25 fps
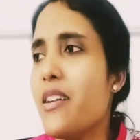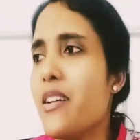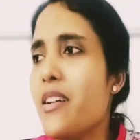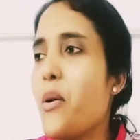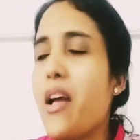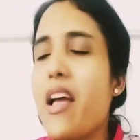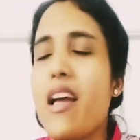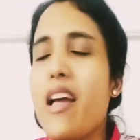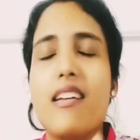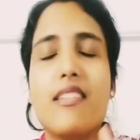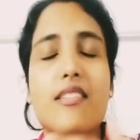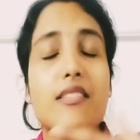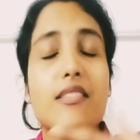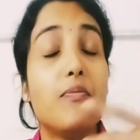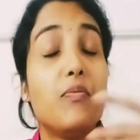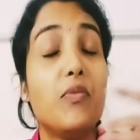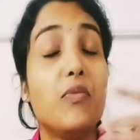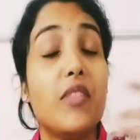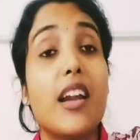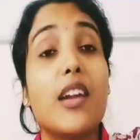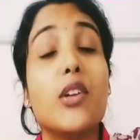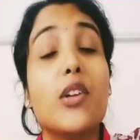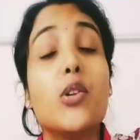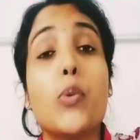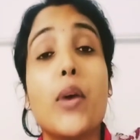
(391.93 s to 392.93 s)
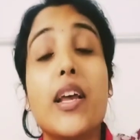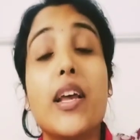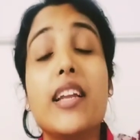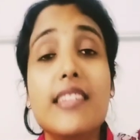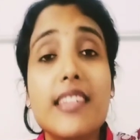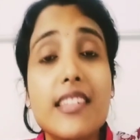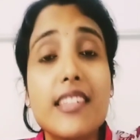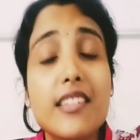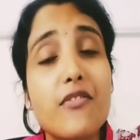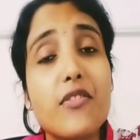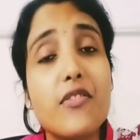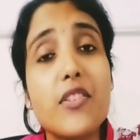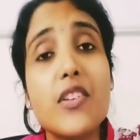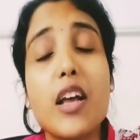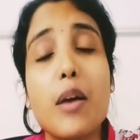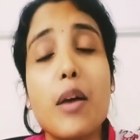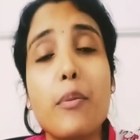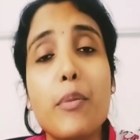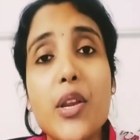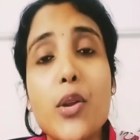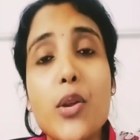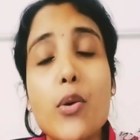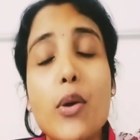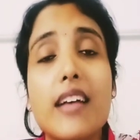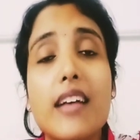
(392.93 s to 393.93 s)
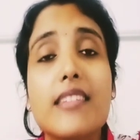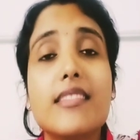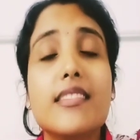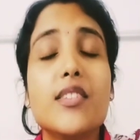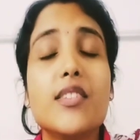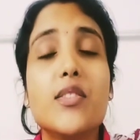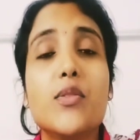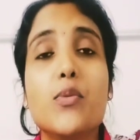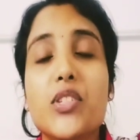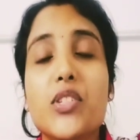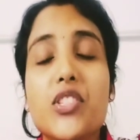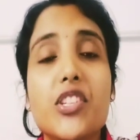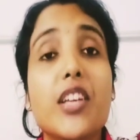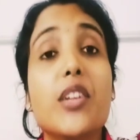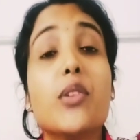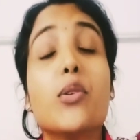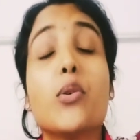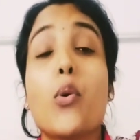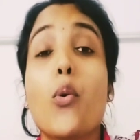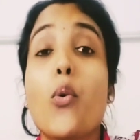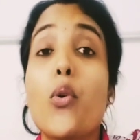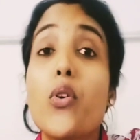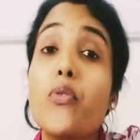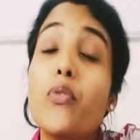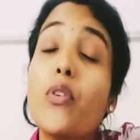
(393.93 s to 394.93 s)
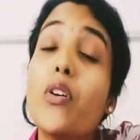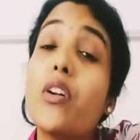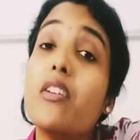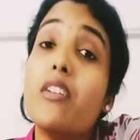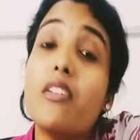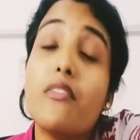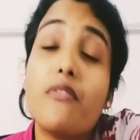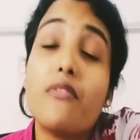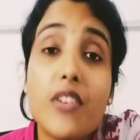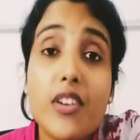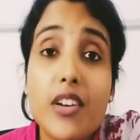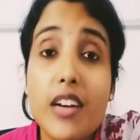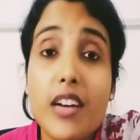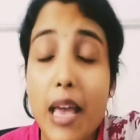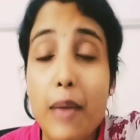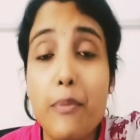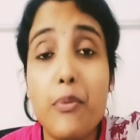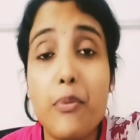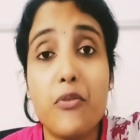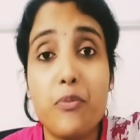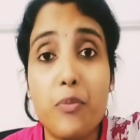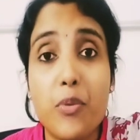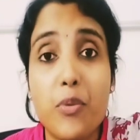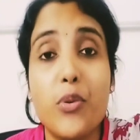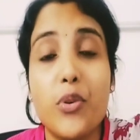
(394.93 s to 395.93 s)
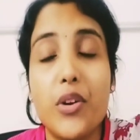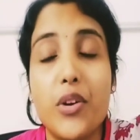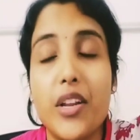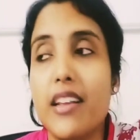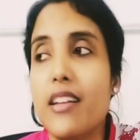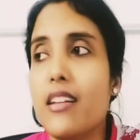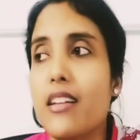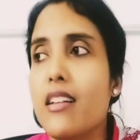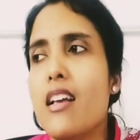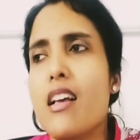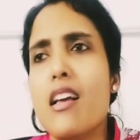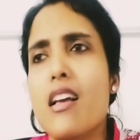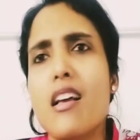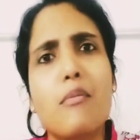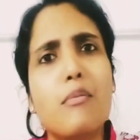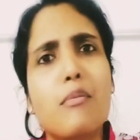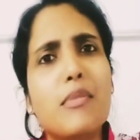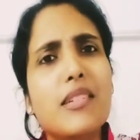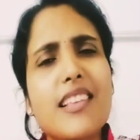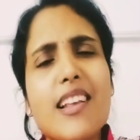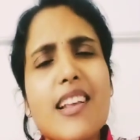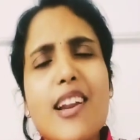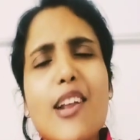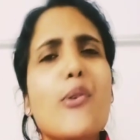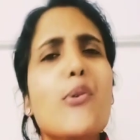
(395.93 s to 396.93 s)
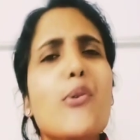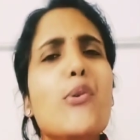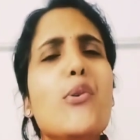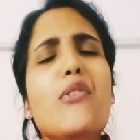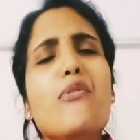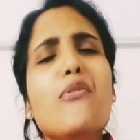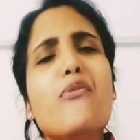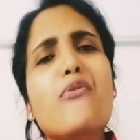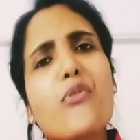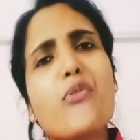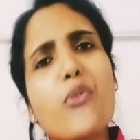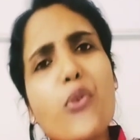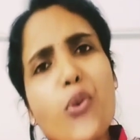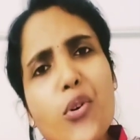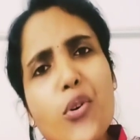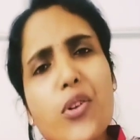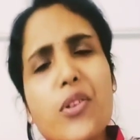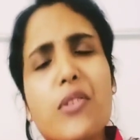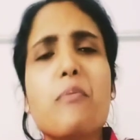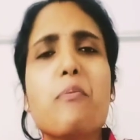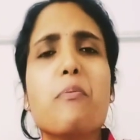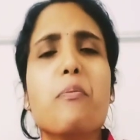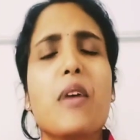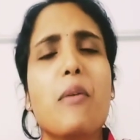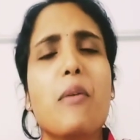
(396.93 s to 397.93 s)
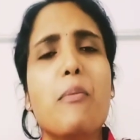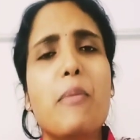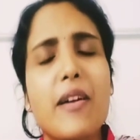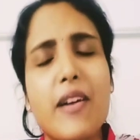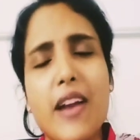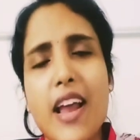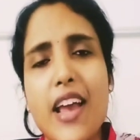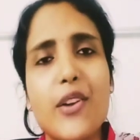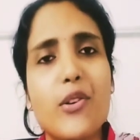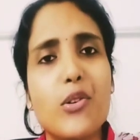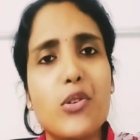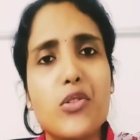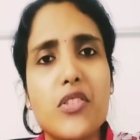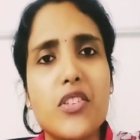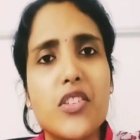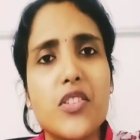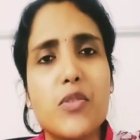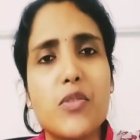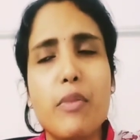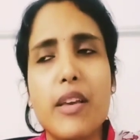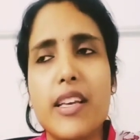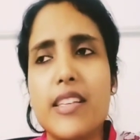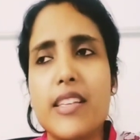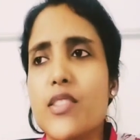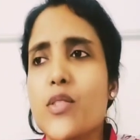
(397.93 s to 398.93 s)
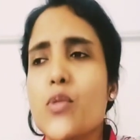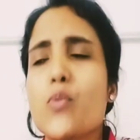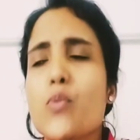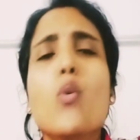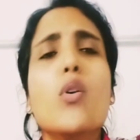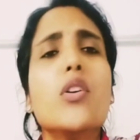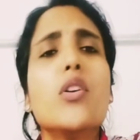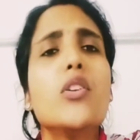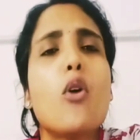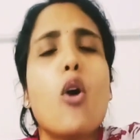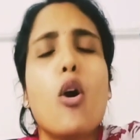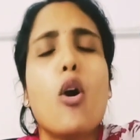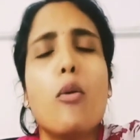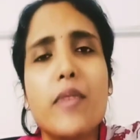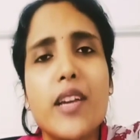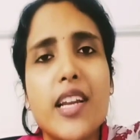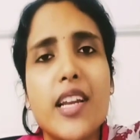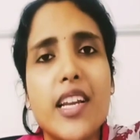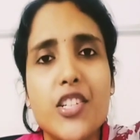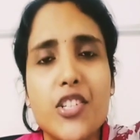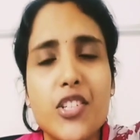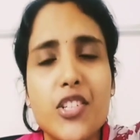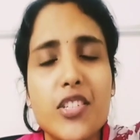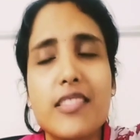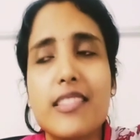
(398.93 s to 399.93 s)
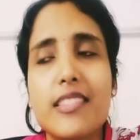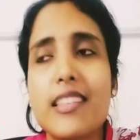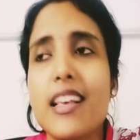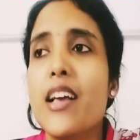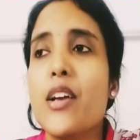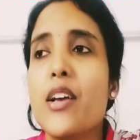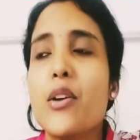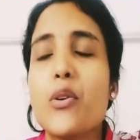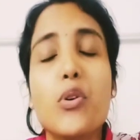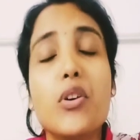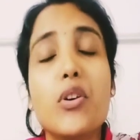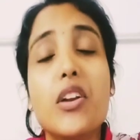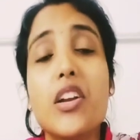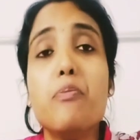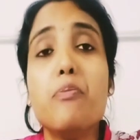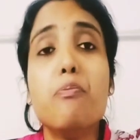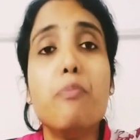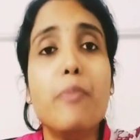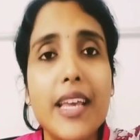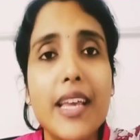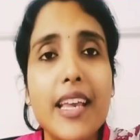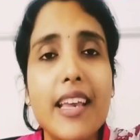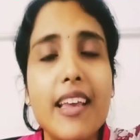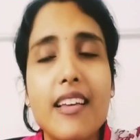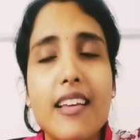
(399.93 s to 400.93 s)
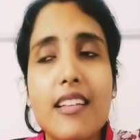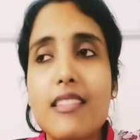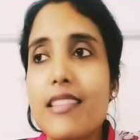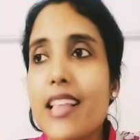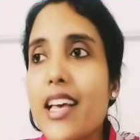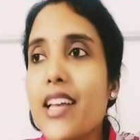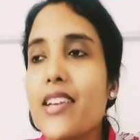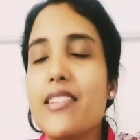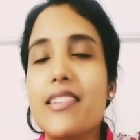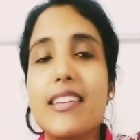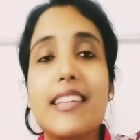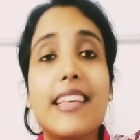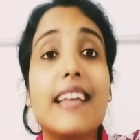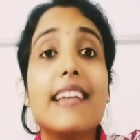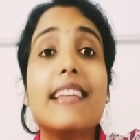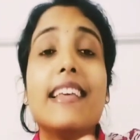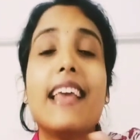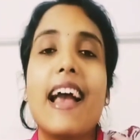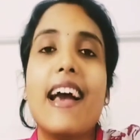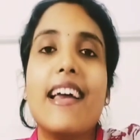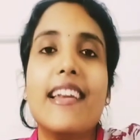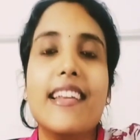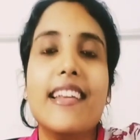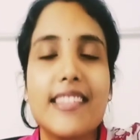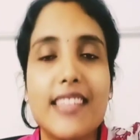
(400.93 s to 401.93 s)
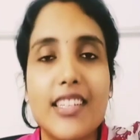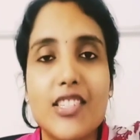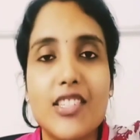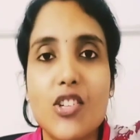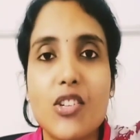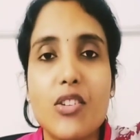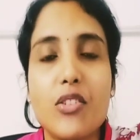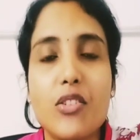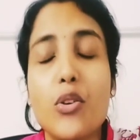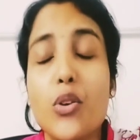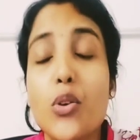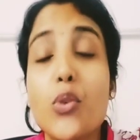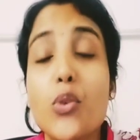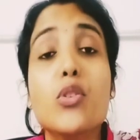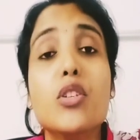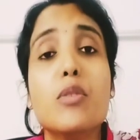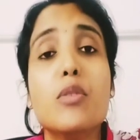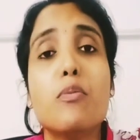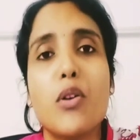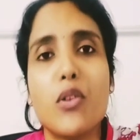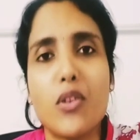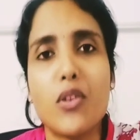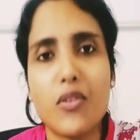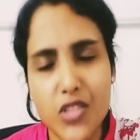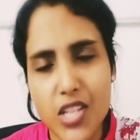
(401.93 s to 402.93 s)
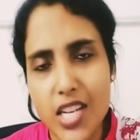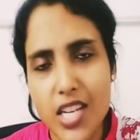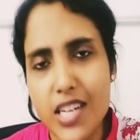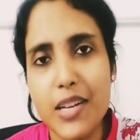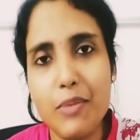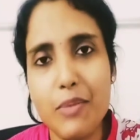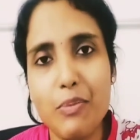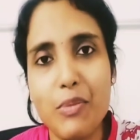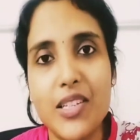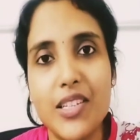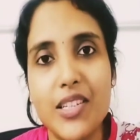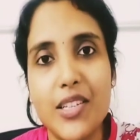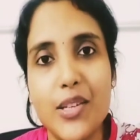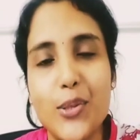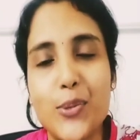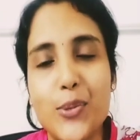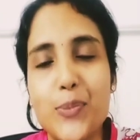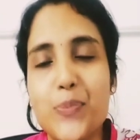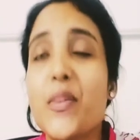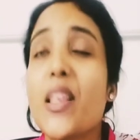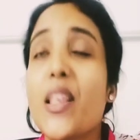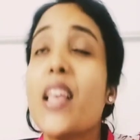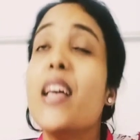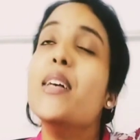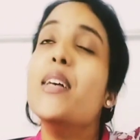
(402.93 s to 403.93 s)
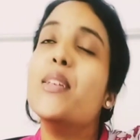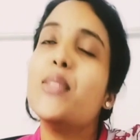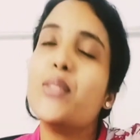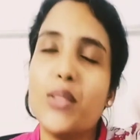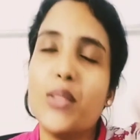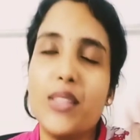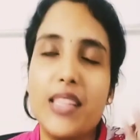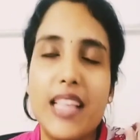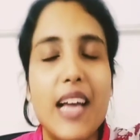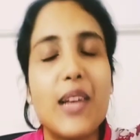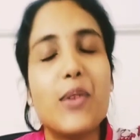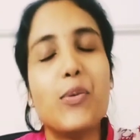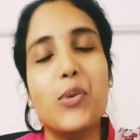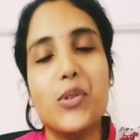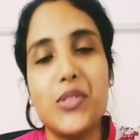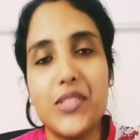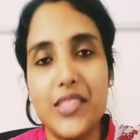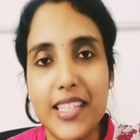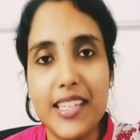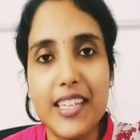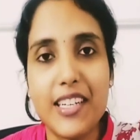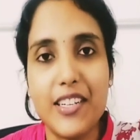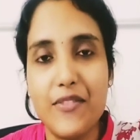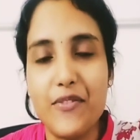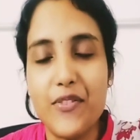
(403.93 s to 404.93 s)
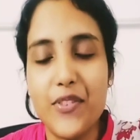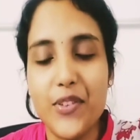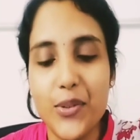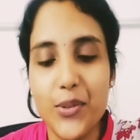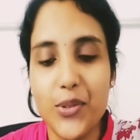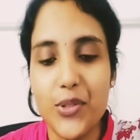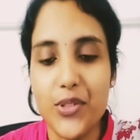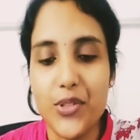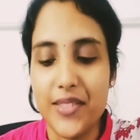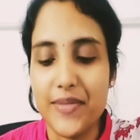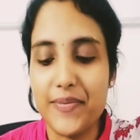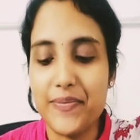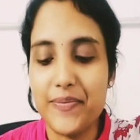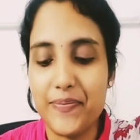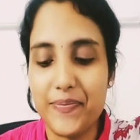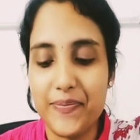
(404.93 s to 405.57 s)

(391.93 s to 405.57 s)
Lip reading: And there are 20 different amino acids which can code for a different type of protein, but there are only 4 nitrogenous bases. What combinations could it be in that it can carry such a huge amount of genetic material? So that was the confusion.